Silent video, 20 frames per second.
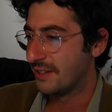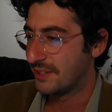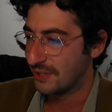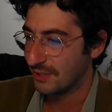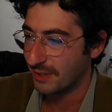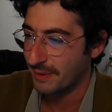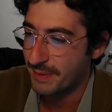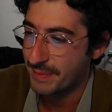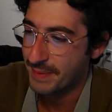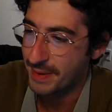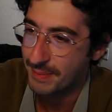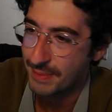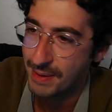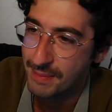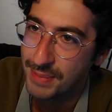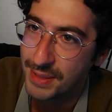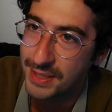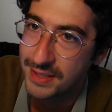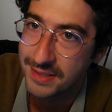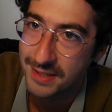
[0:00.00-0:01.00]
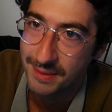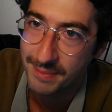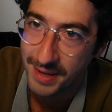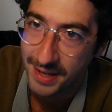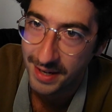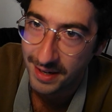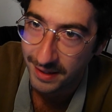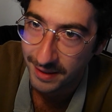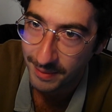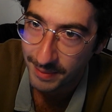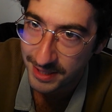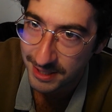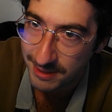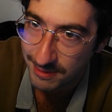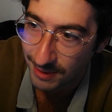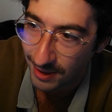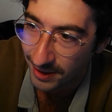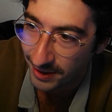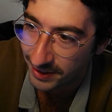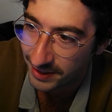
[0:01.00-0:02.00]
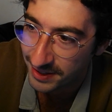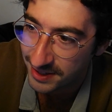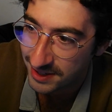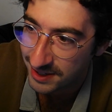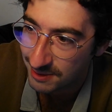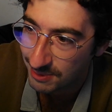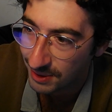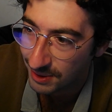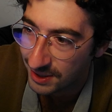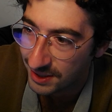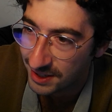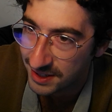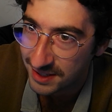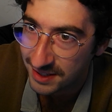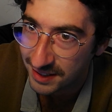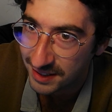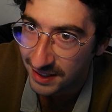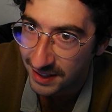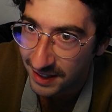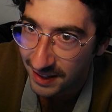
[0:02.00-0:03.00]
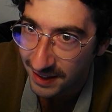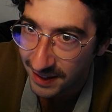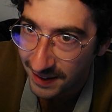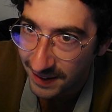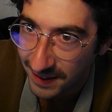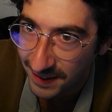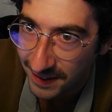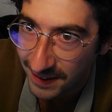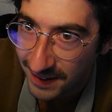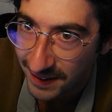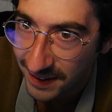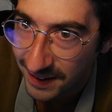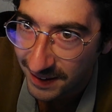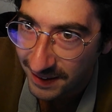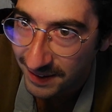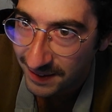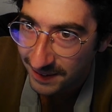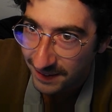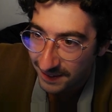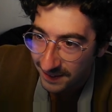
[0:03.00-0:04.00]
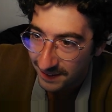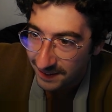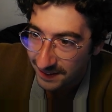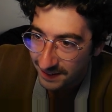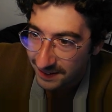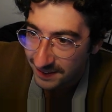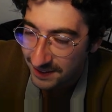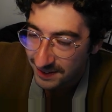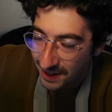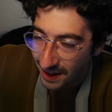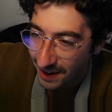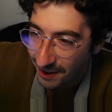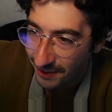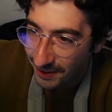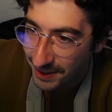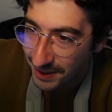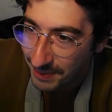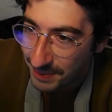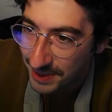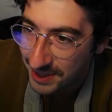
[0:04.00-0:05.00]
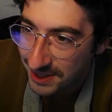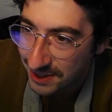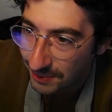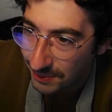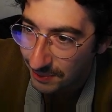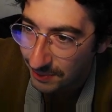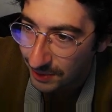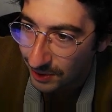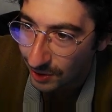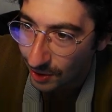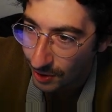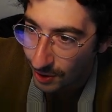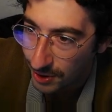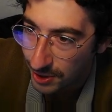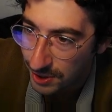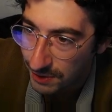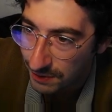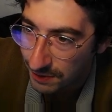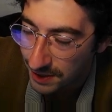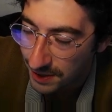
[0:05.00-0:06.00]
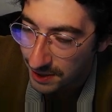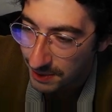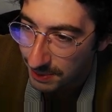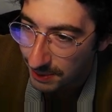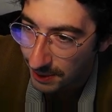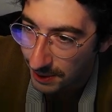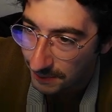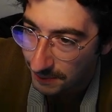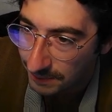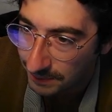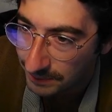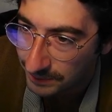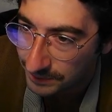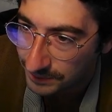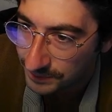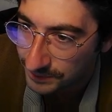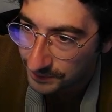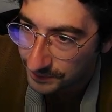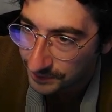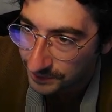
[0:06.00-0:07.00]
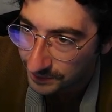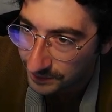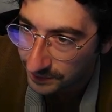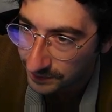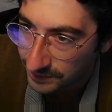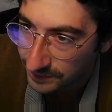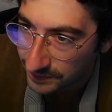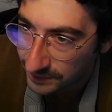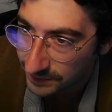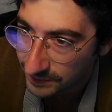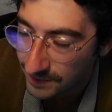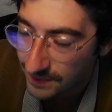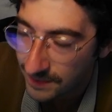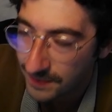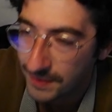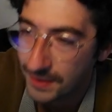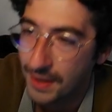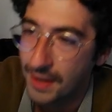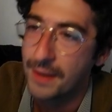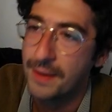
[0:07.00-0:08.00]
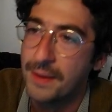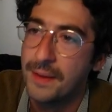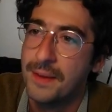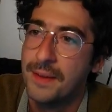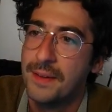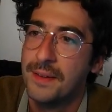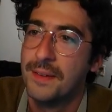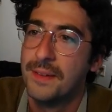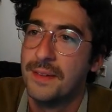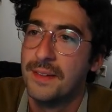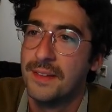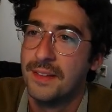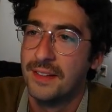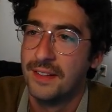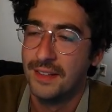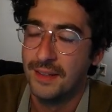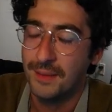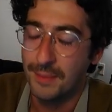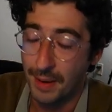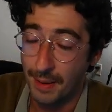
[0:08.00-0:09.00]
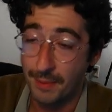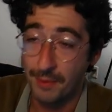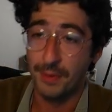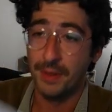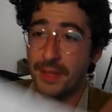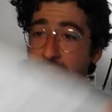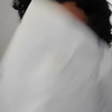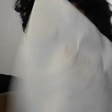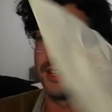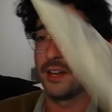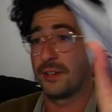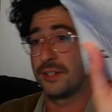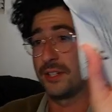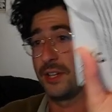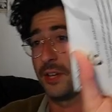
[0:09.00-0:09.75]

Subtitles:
Let me make my big dumb head a little bit smaller because this part doesn't need. I don't need to be so large for this part. Okay. But I'm going to read this out because I also